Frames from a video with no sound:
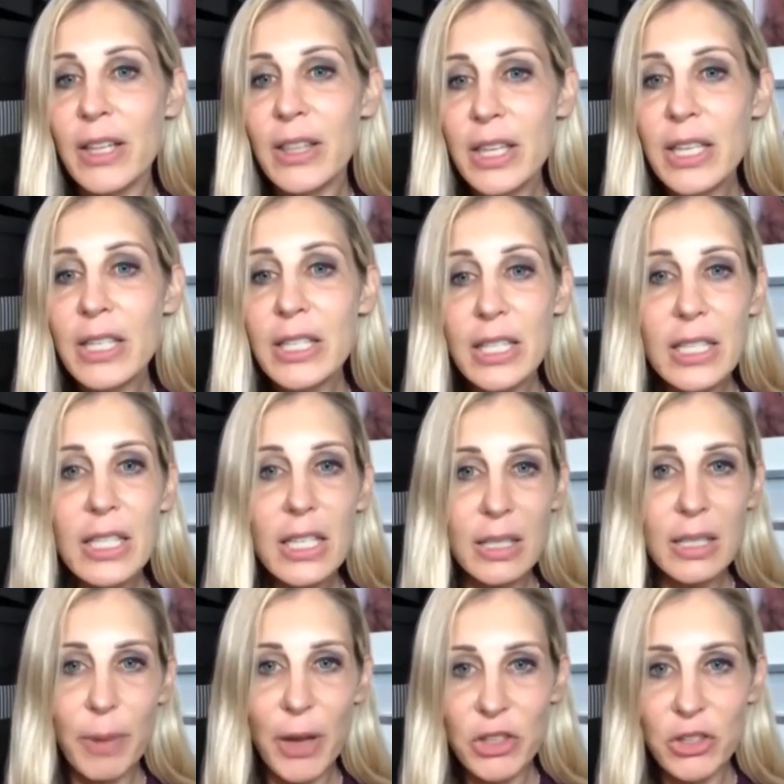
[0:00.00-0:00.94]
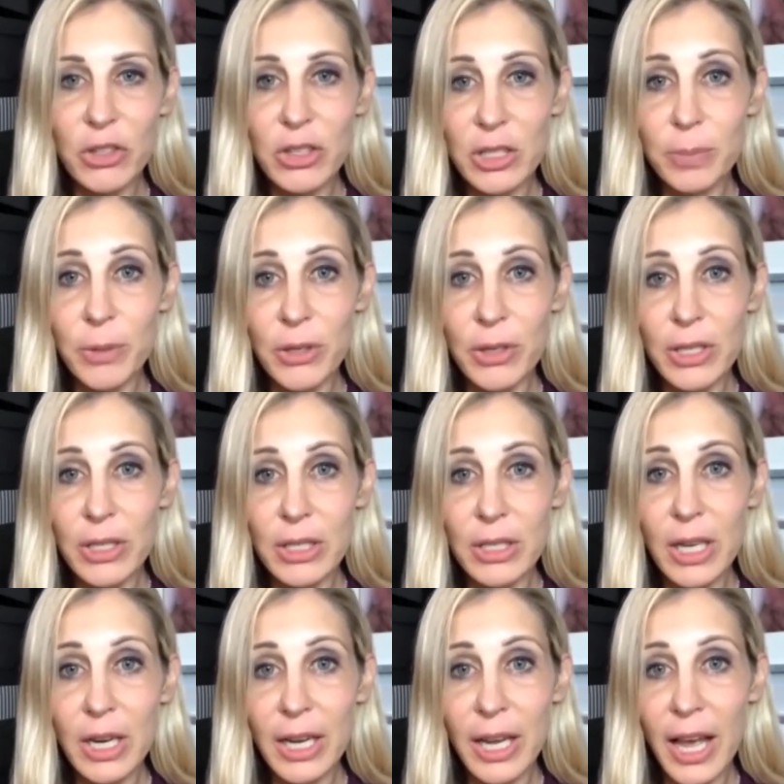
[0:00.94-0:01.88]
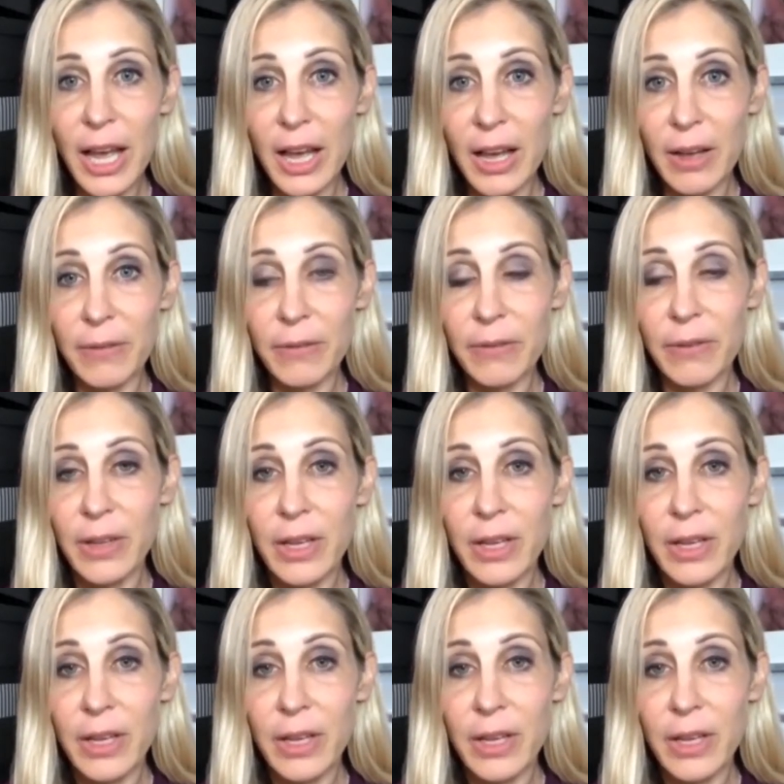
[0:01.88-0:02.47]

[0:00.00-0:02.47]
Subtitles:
This is a special experience that I have.